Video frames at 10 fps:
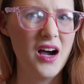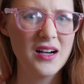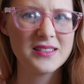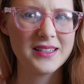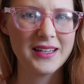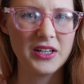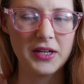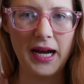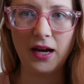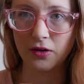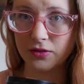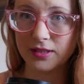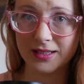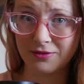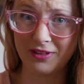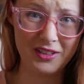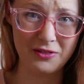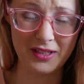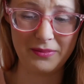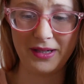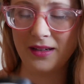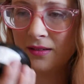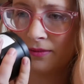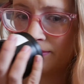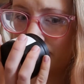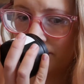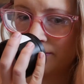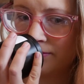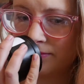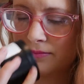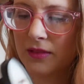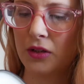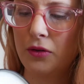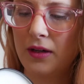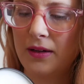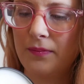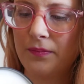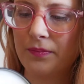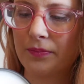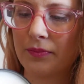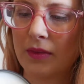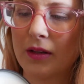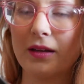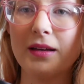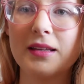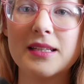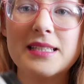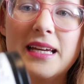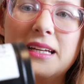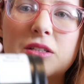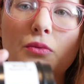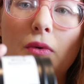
toxic in your house like, you know what I mean? Cool. The scent is